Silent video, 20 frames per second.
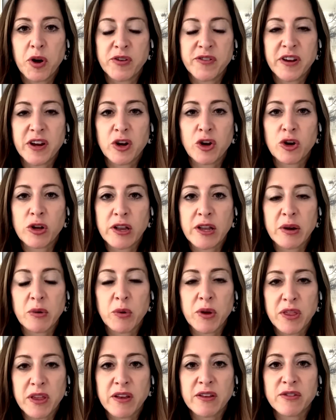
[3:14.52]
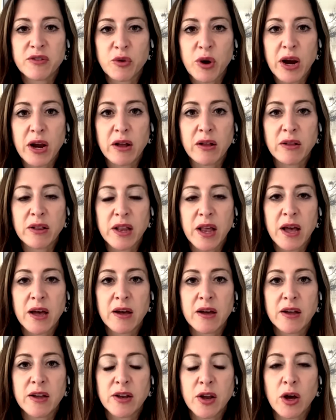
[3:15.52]
particularly with Israel,
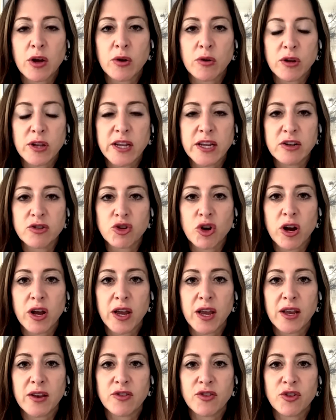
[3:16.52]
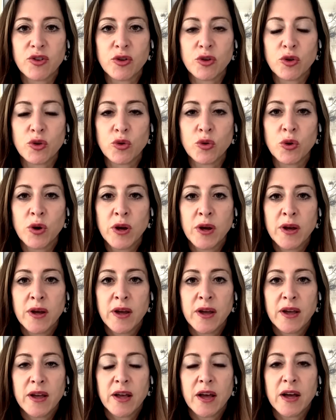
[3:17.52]
not only trying to
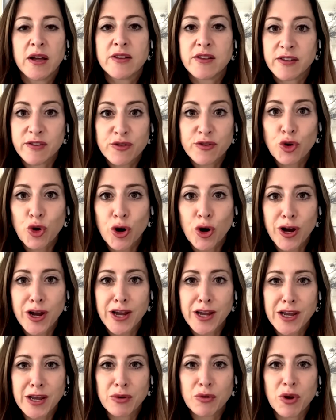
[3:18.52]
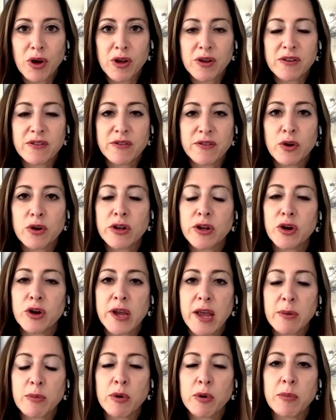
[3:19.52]
destroy Iran's
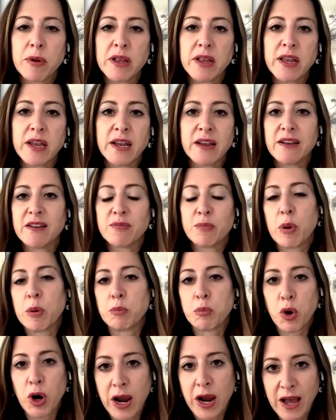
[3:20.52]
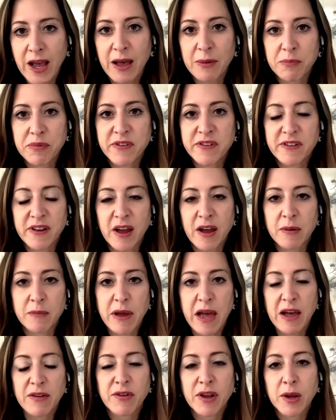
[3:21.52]
nuclear capabilities, but perhaps
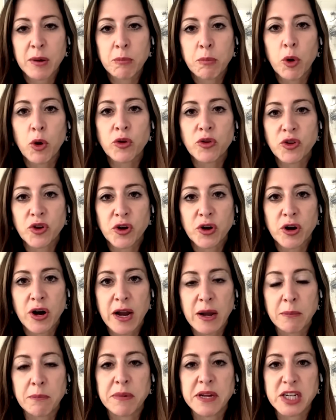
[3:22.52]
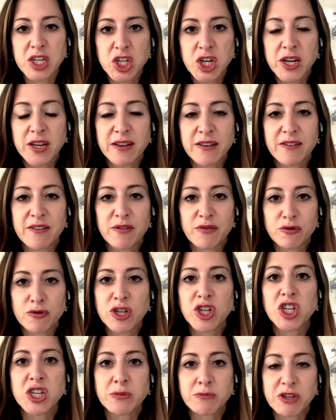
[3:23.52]
having bolder ambitions of
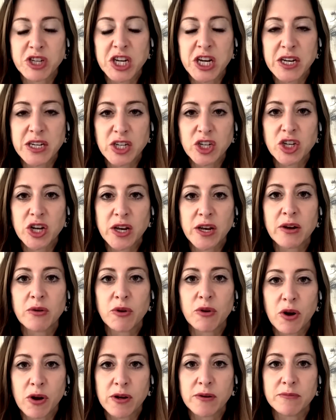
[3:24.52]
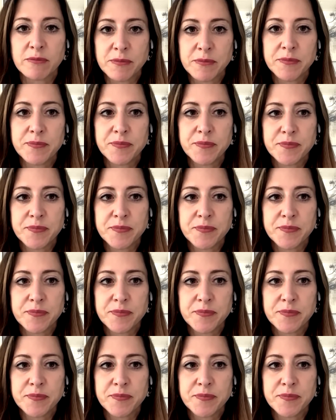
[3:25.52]
regime change in Iran.